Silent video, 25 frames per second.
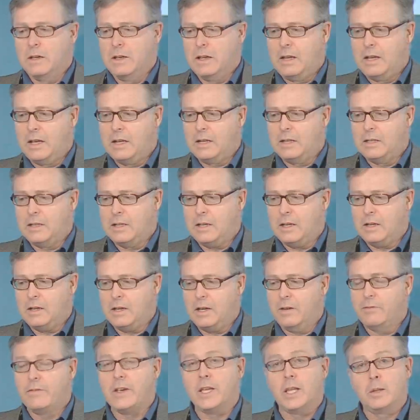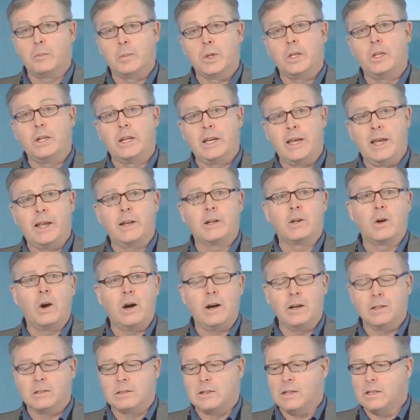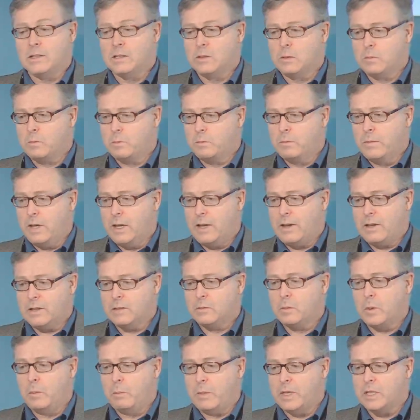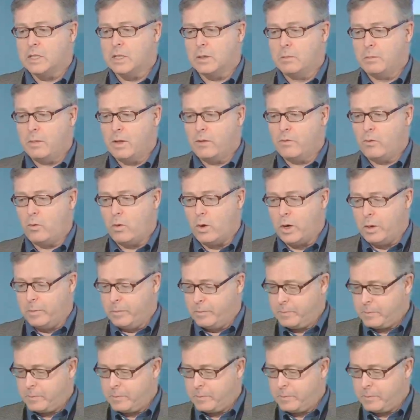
and uh, availability and cost has, has been mentioned before.